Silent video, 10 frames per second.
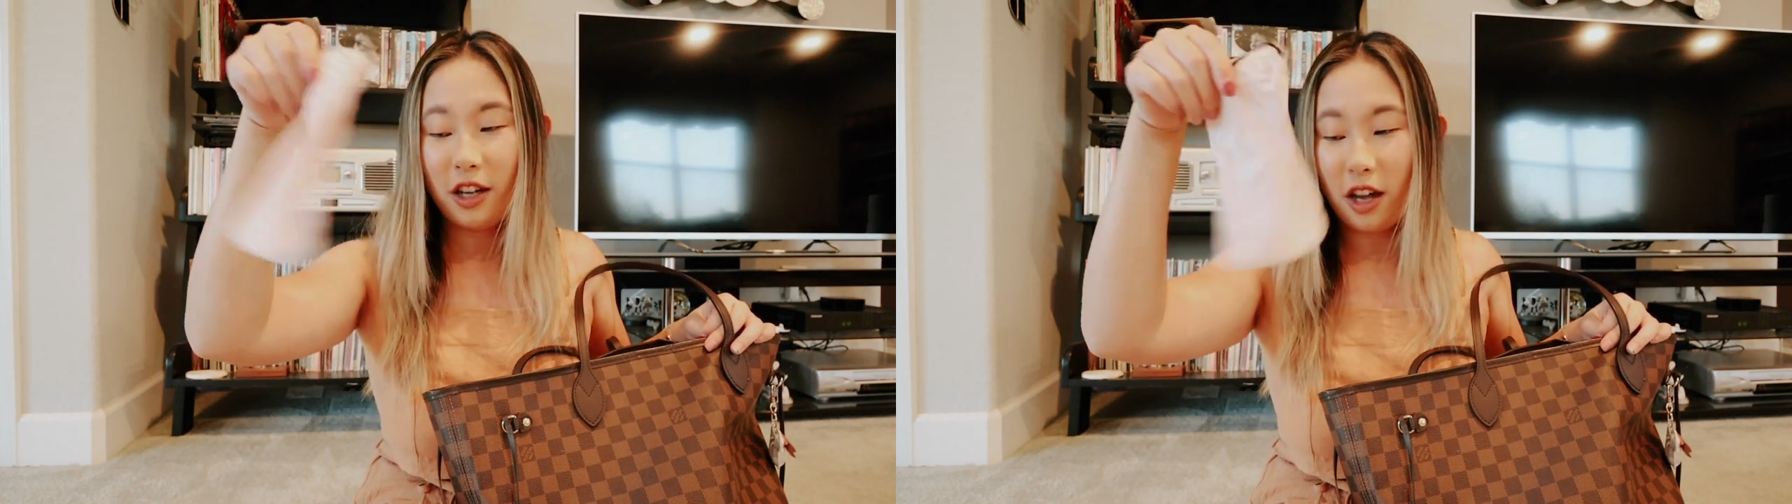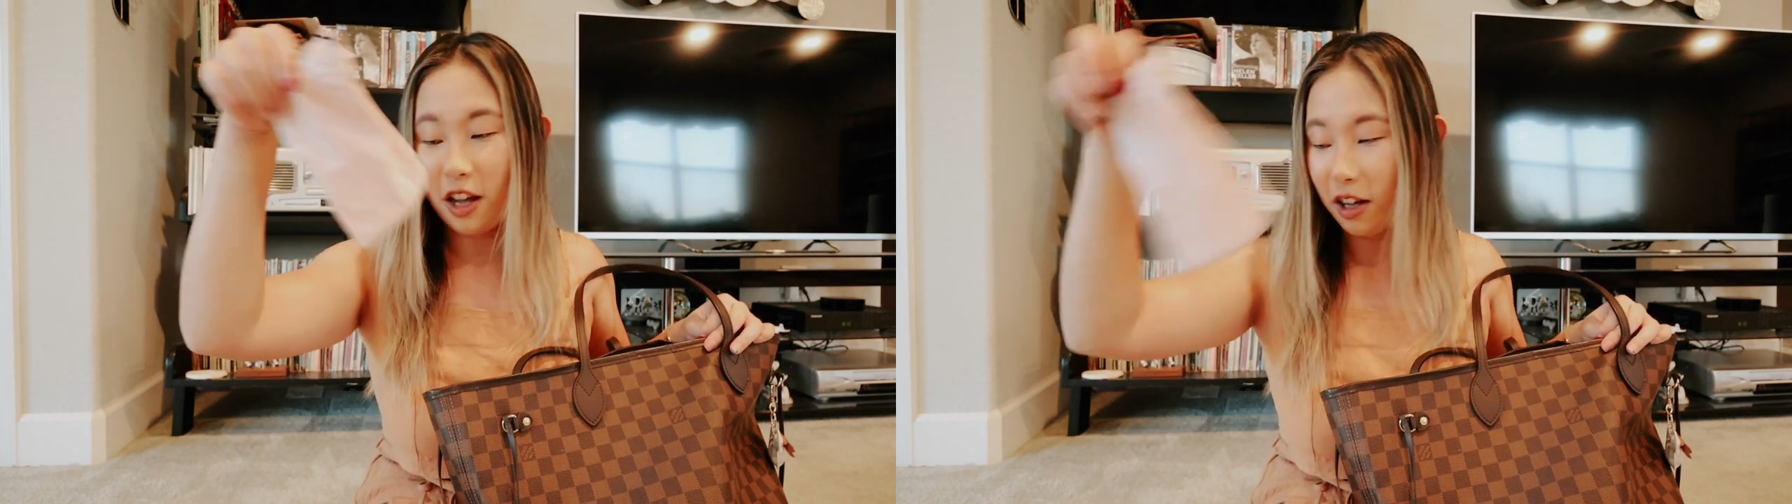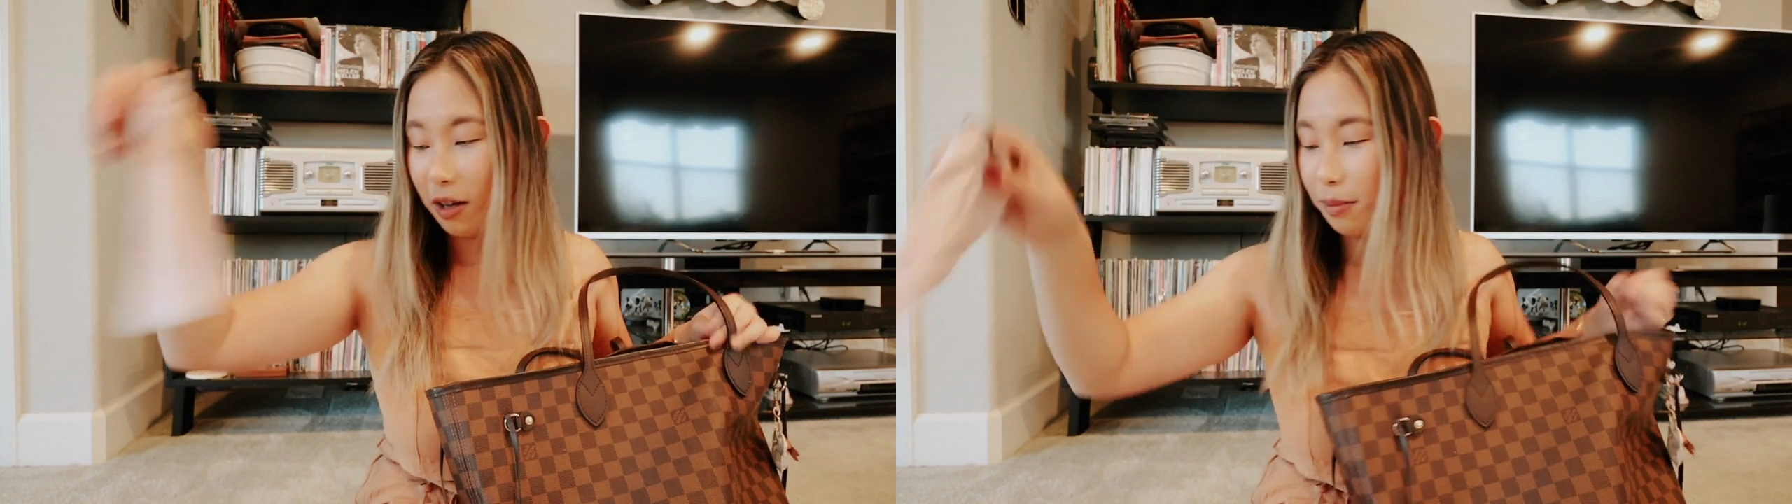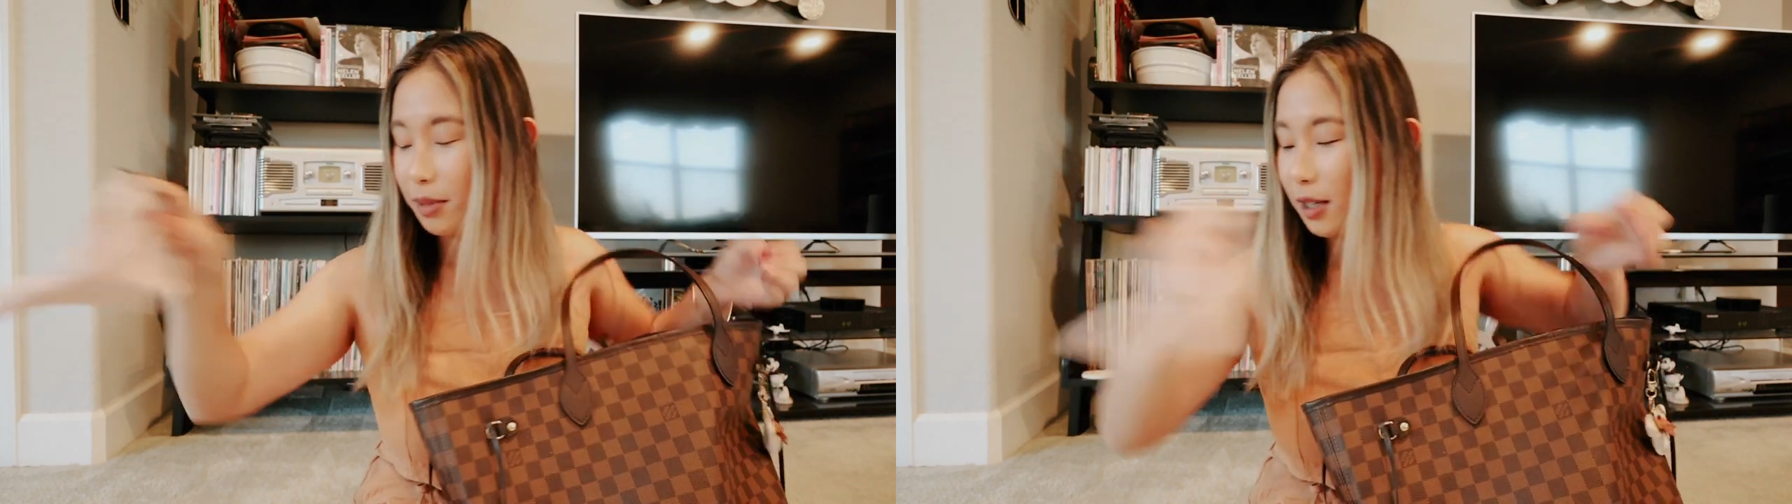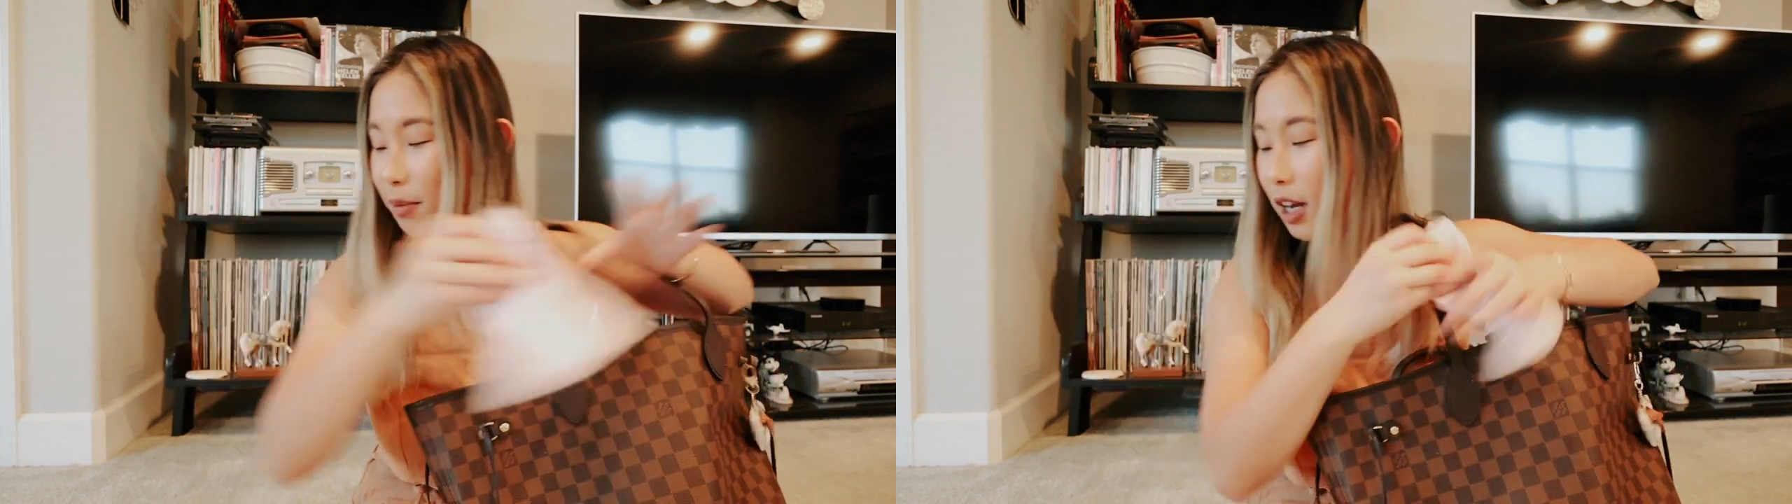
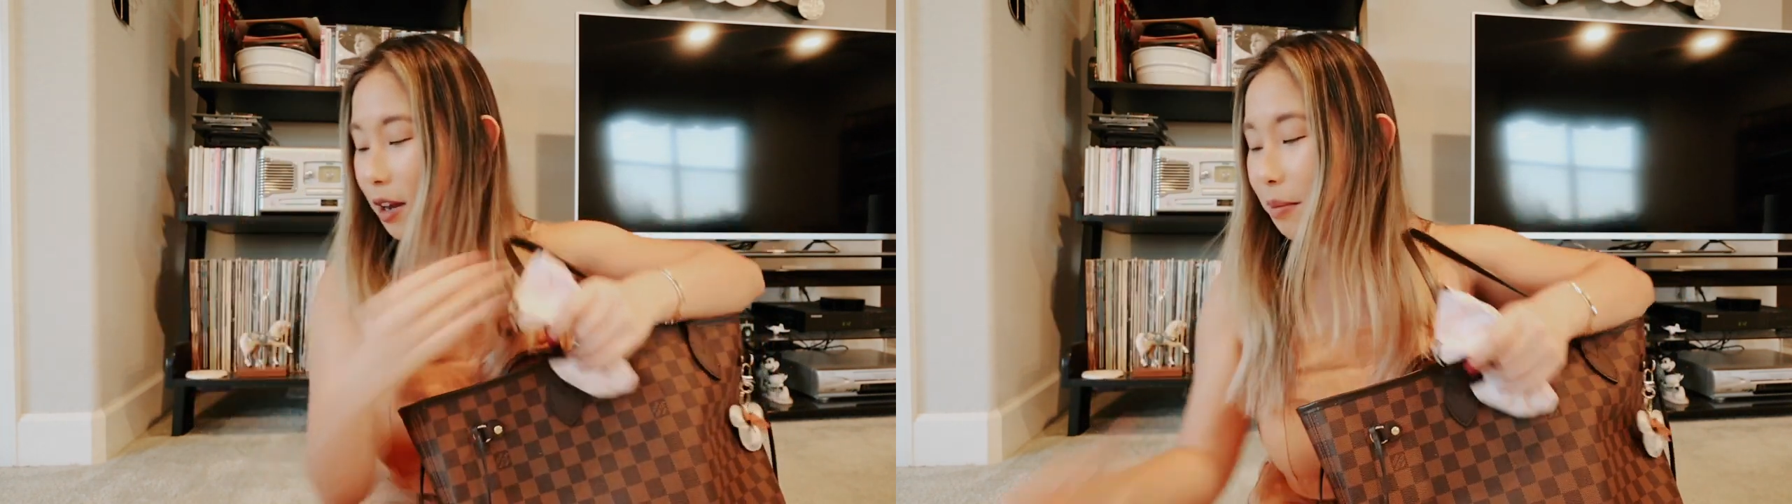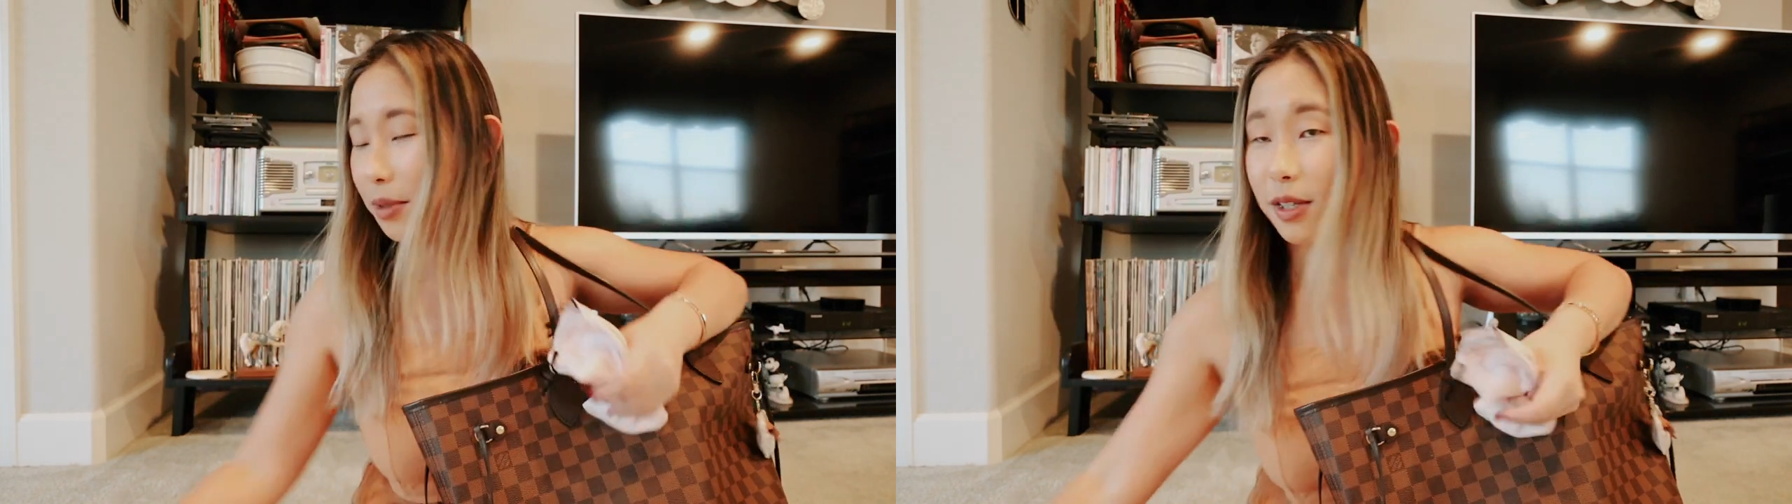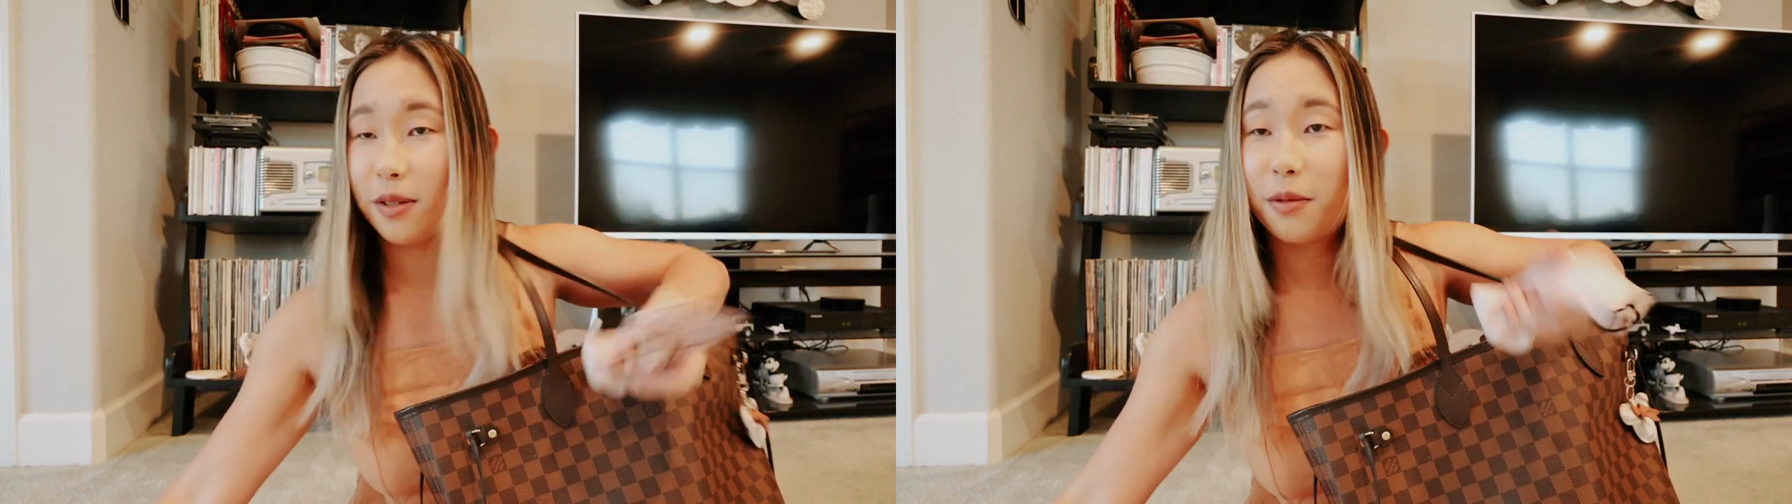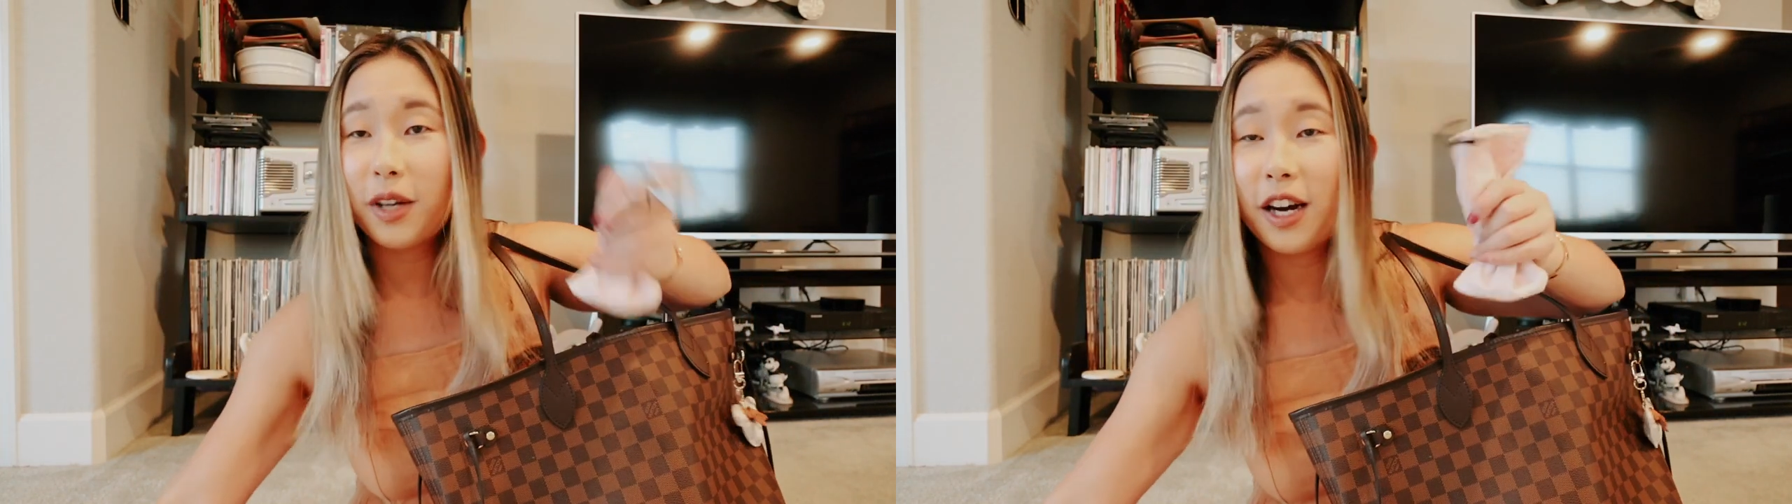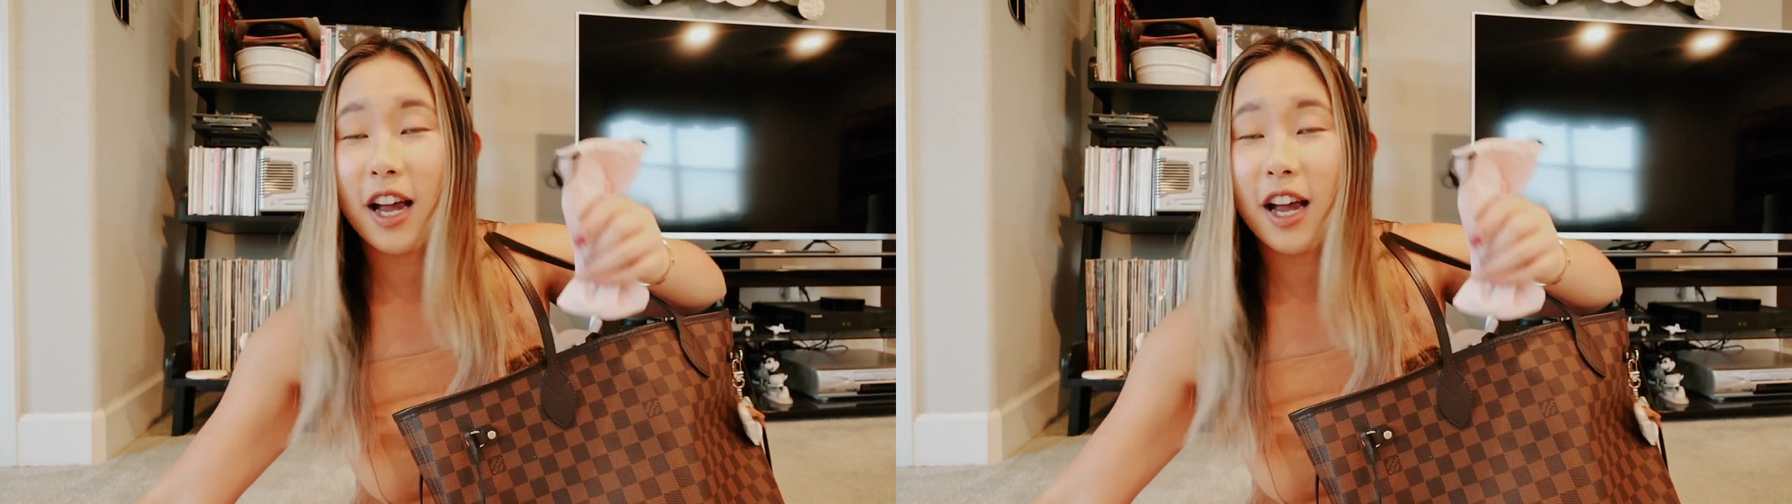Sometimes when